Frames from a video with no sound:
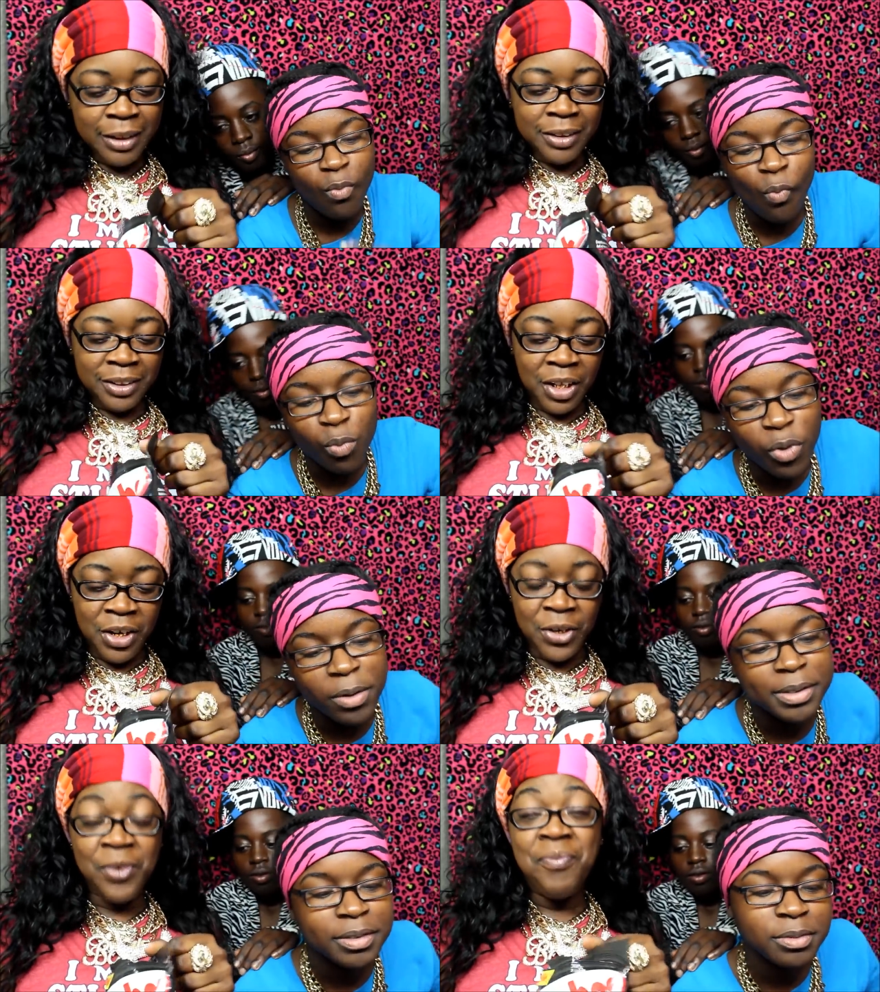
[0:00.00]

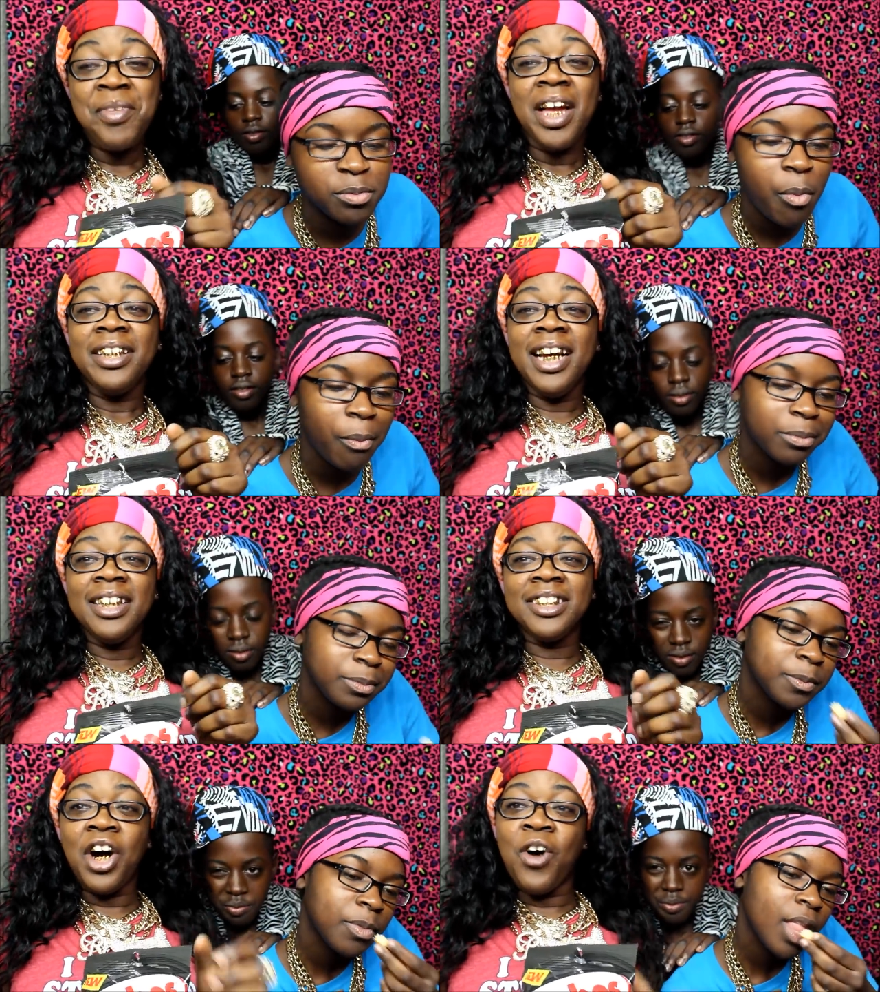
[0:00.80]
Speaker 1: So that
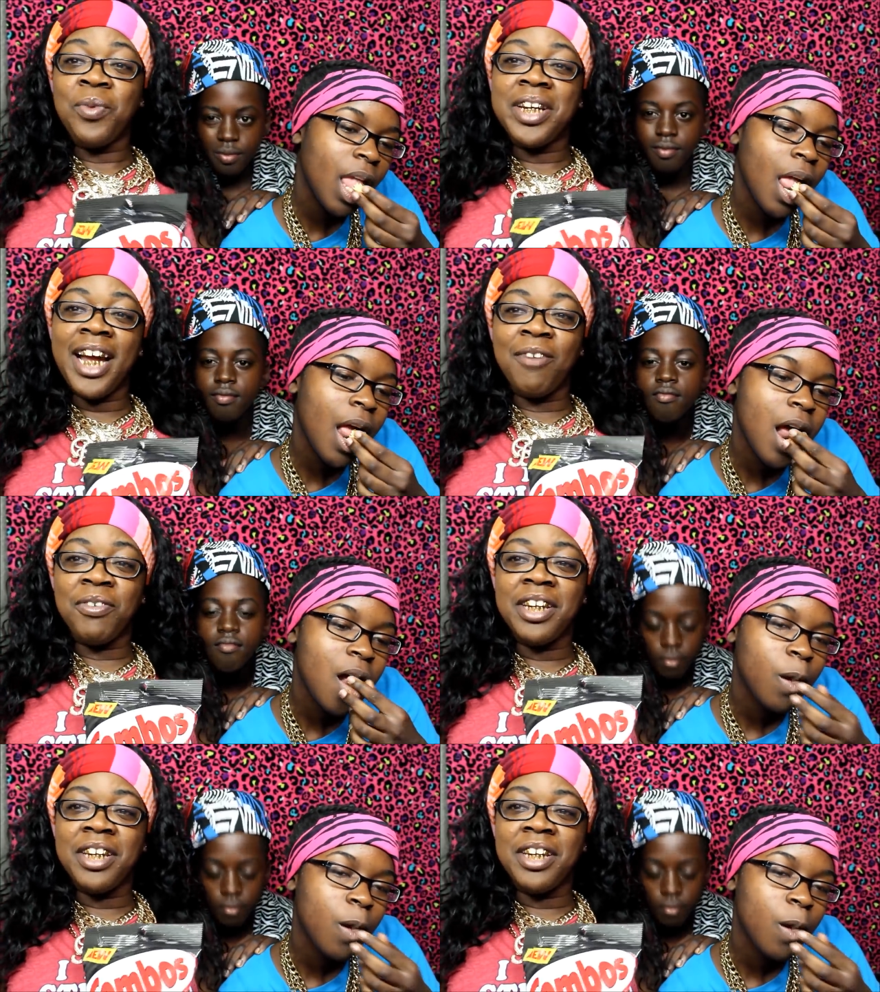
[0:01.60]
is all we got for